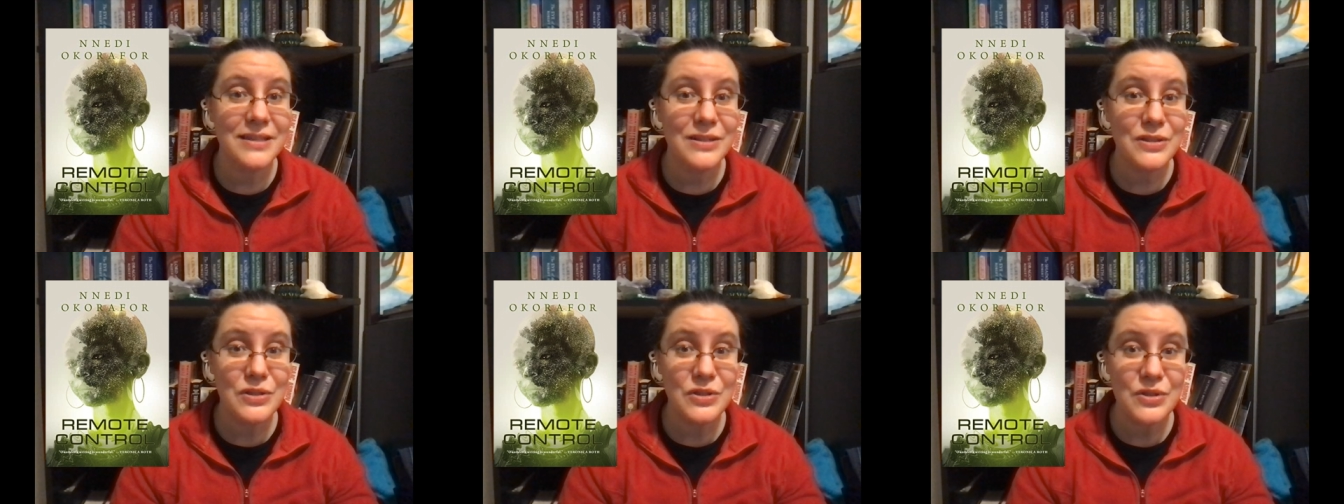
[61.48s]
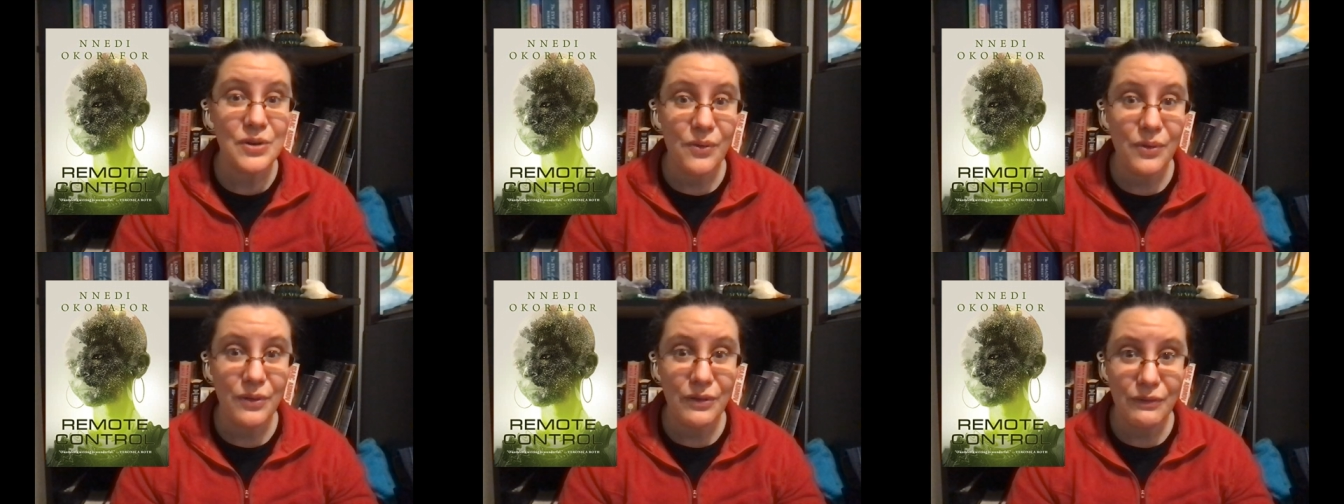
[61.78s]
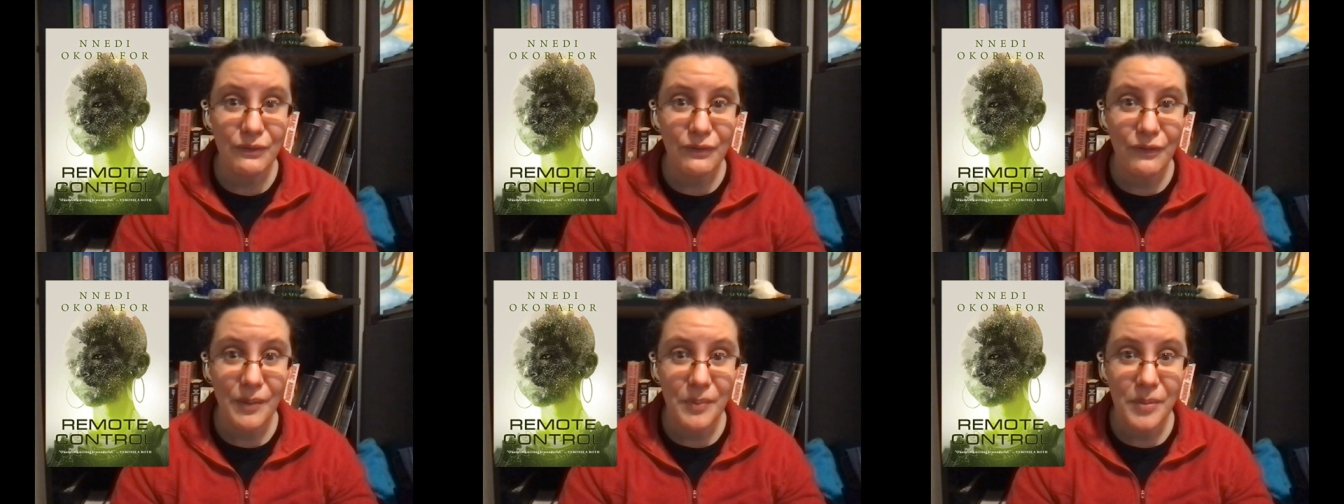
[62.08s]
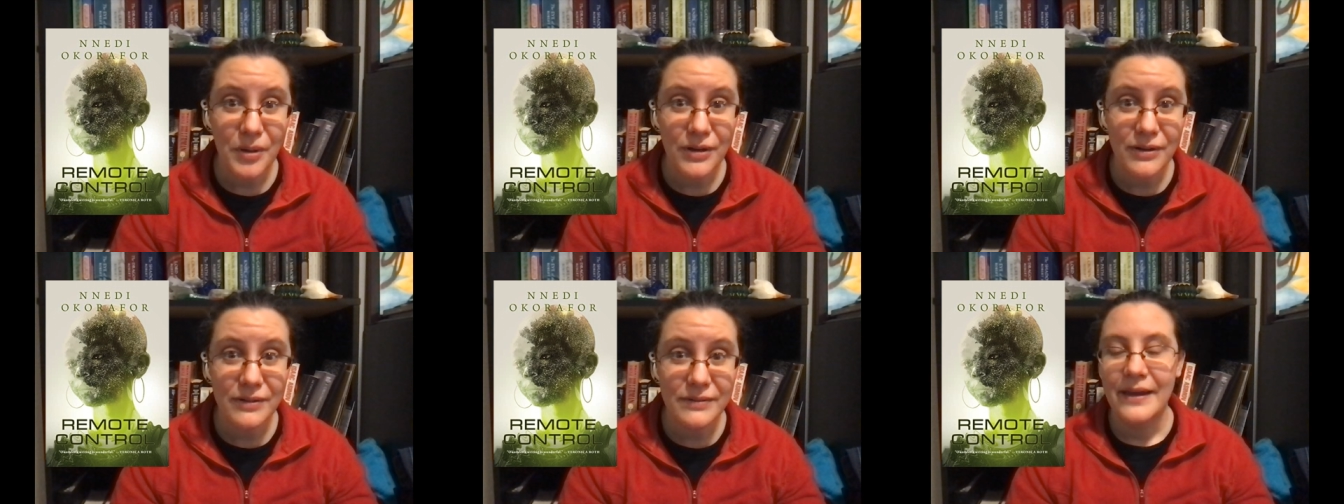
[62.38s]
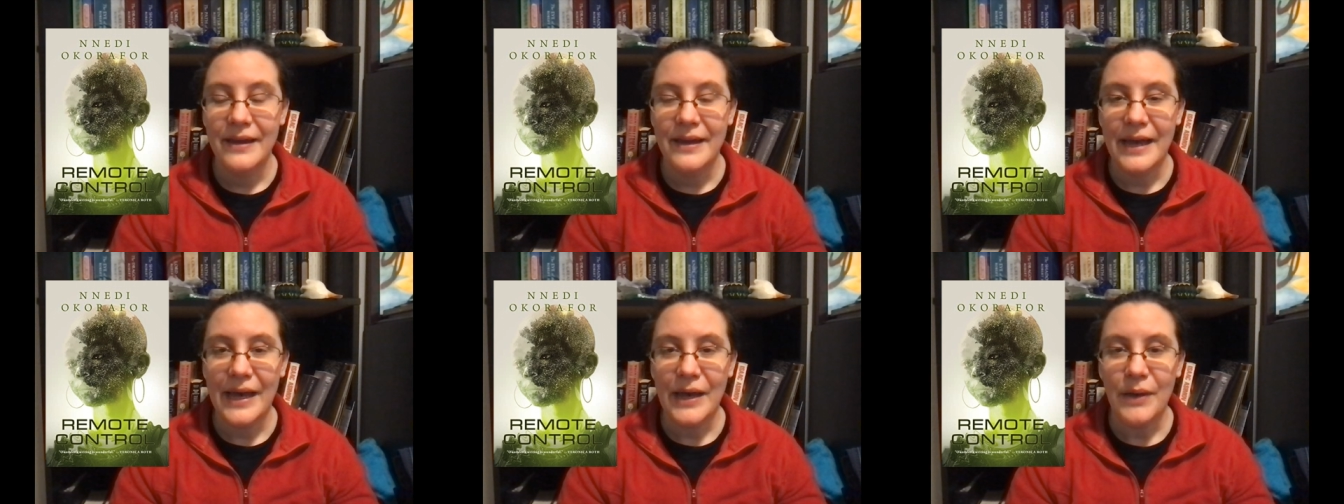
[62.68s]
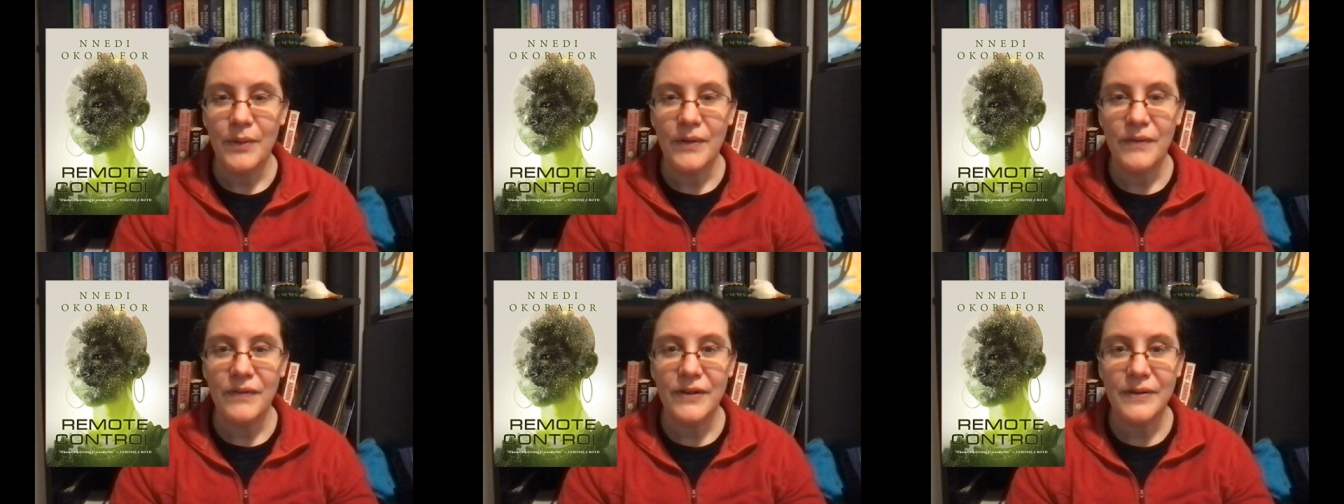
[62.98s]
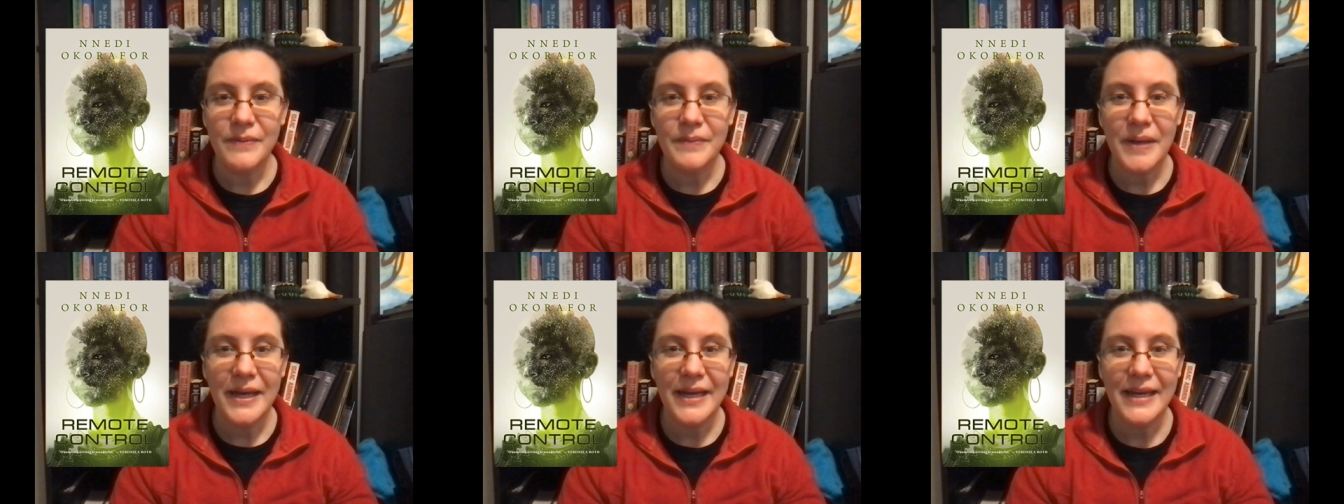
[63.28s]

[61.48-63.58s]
is stolen from her. However,